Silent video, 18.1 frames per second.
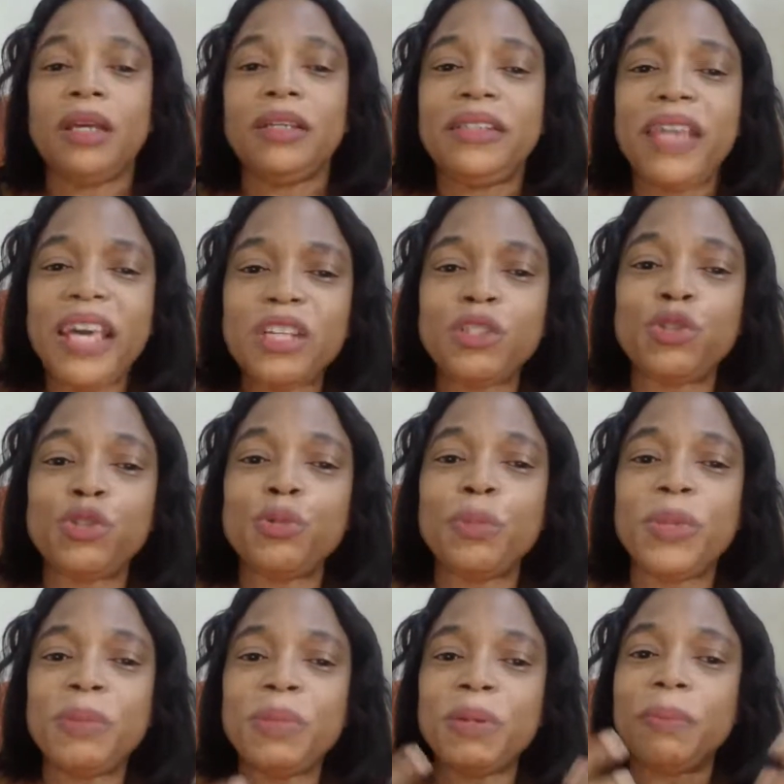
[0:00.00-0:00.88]
Yes,
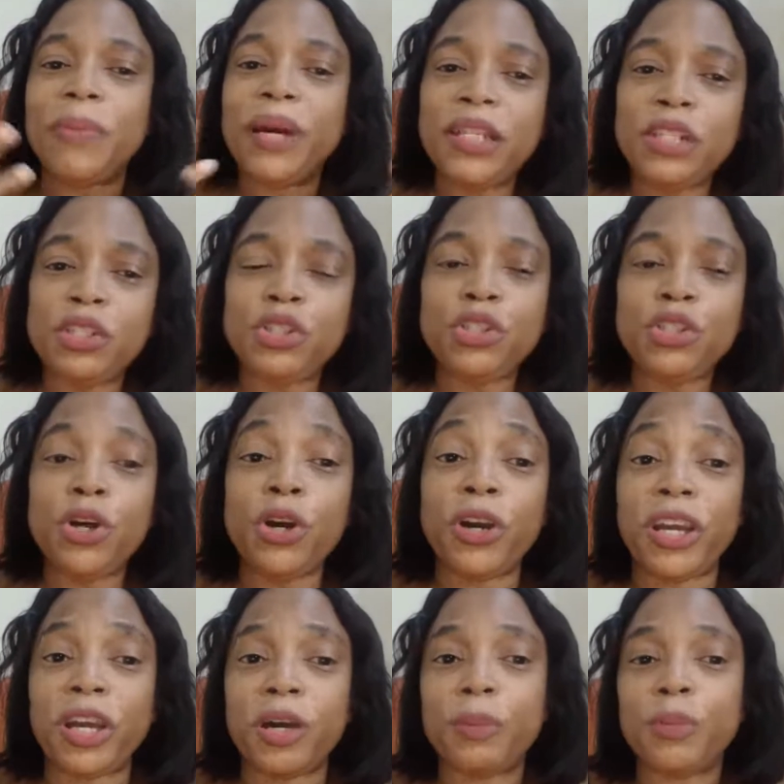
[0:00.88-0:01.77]
you may be managing
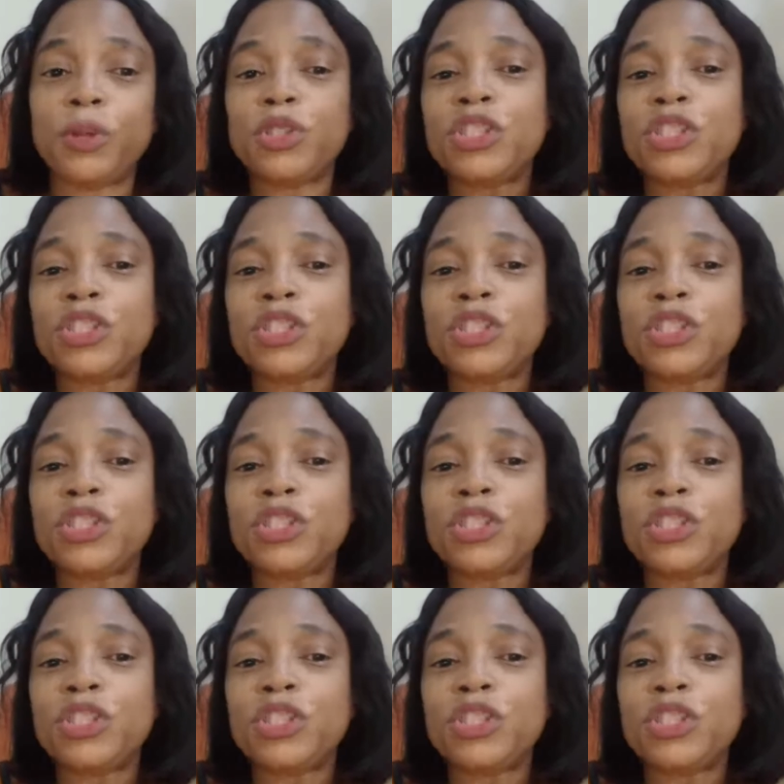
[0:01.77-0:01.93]
your health,